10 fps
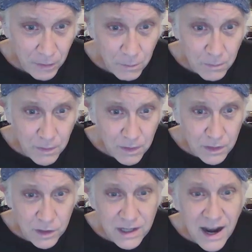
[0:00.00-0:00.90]
You know,
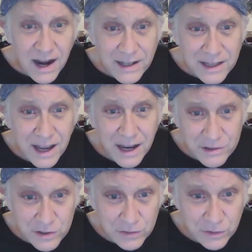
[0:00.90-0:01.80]
the
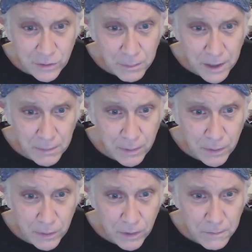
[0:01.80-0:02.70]
United Nations are the
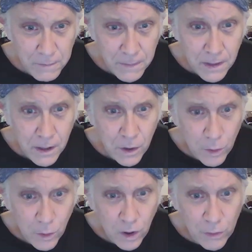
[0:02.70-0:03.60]
people
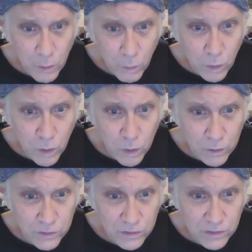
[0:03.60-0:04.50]
who are the
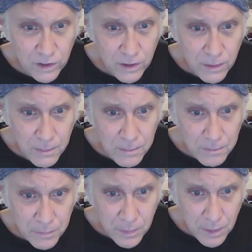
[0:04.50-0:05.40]
world's
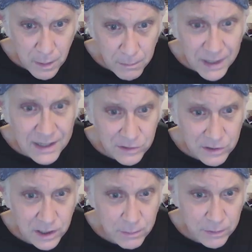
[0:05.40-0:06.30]

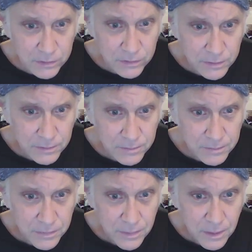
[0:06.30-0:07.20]
peacekeepers.
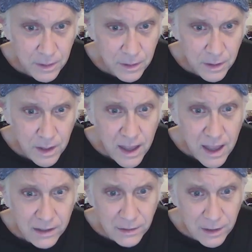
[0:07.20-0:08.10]

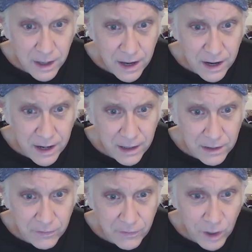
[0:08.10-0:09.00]
And
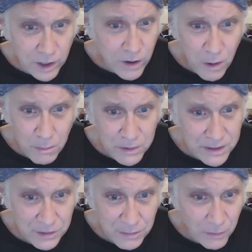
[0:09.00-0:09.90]
if you want to
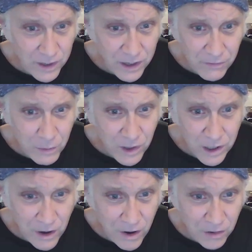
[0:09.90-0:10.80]
call them policemen, whatever
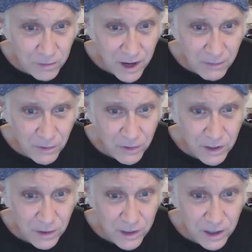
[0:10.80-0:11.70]
you want to call them, I
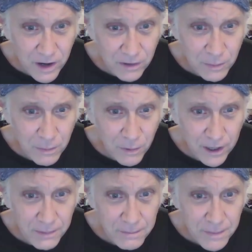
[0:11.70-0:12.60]
really don't care how
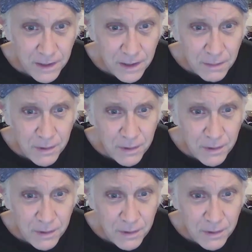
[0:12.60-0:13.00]
you put it.